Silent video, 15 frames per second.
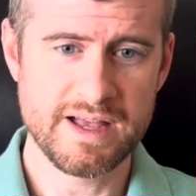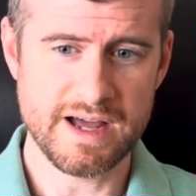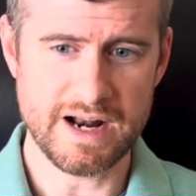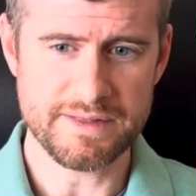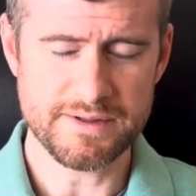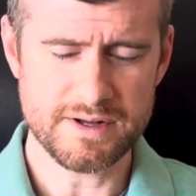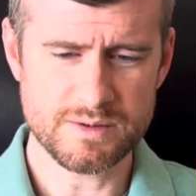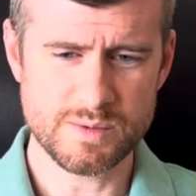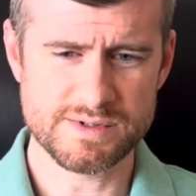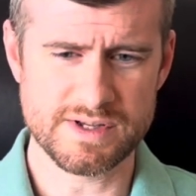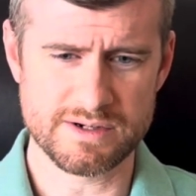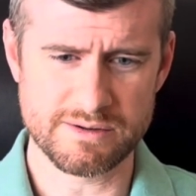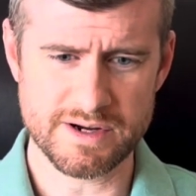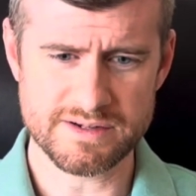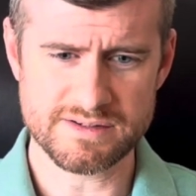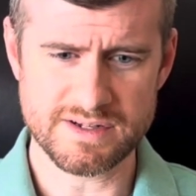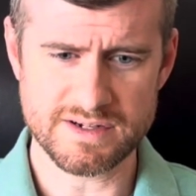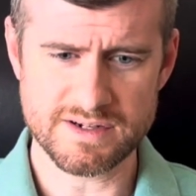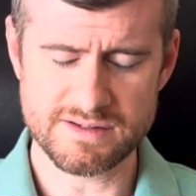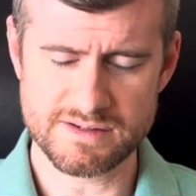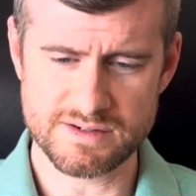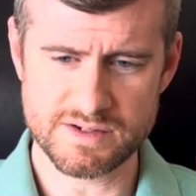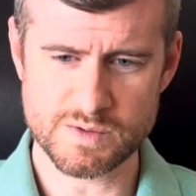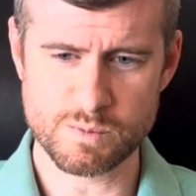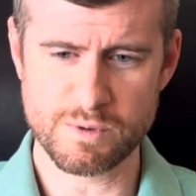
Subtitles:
and I thought it was interesting because it just